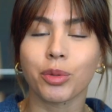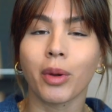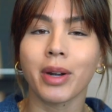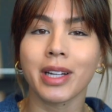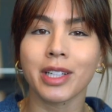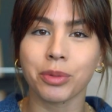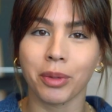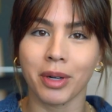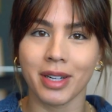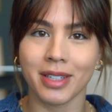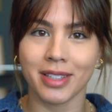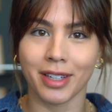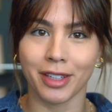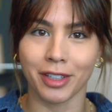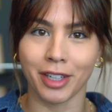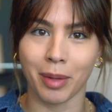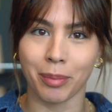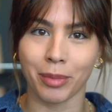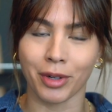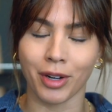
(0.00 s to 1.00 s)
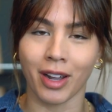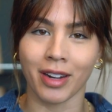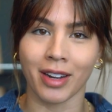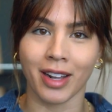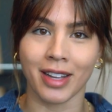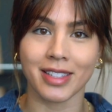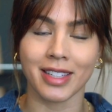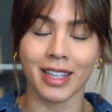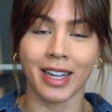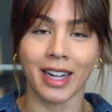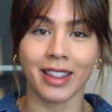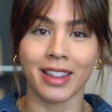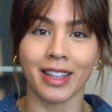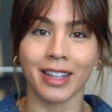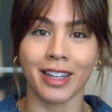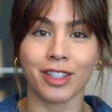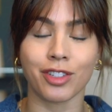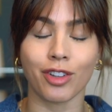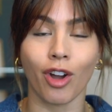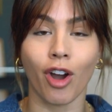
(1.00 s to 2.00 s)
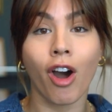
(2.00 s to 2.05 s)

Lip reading: 2020 did a number on us, and I think it's